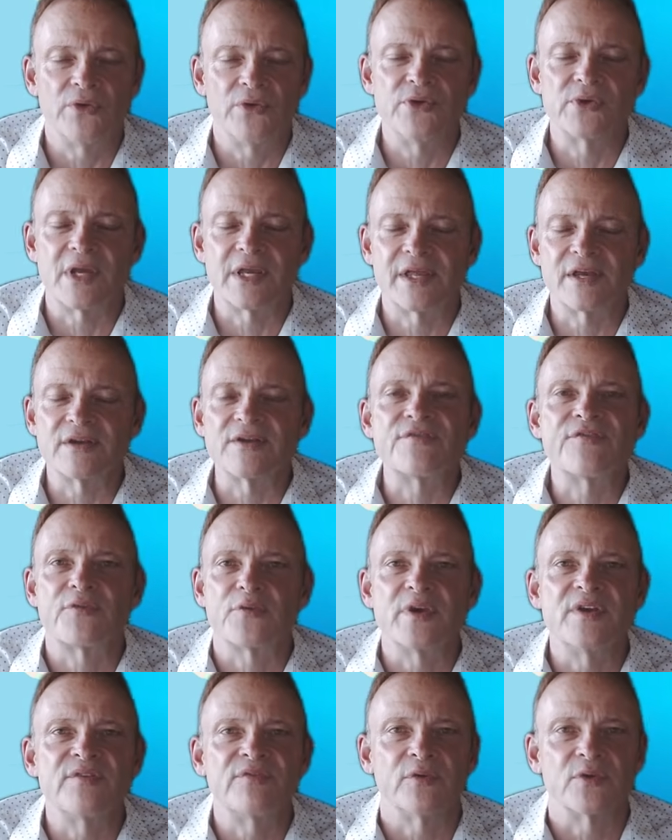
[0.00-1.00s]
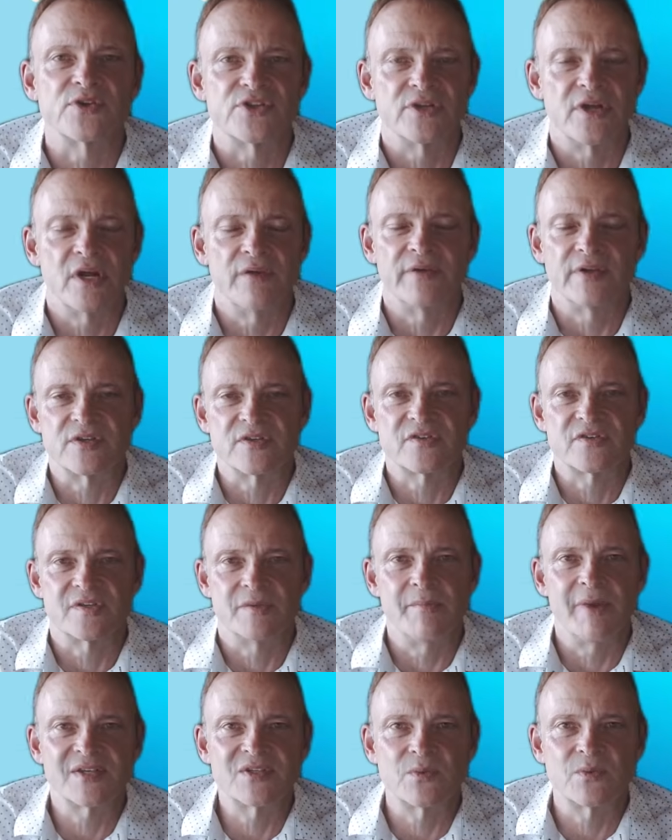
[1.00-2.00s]
You can get a free version of it just to
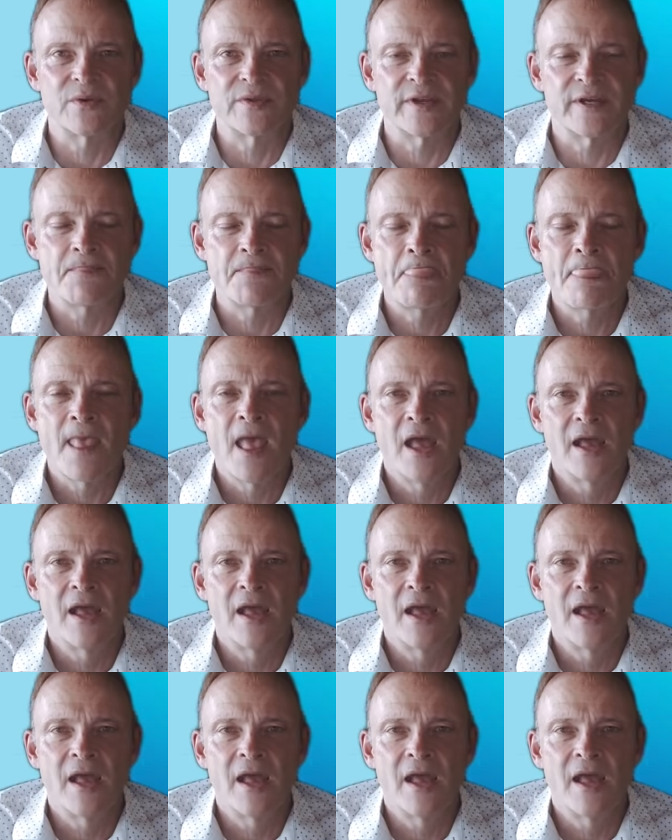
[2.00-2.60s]
mess with it.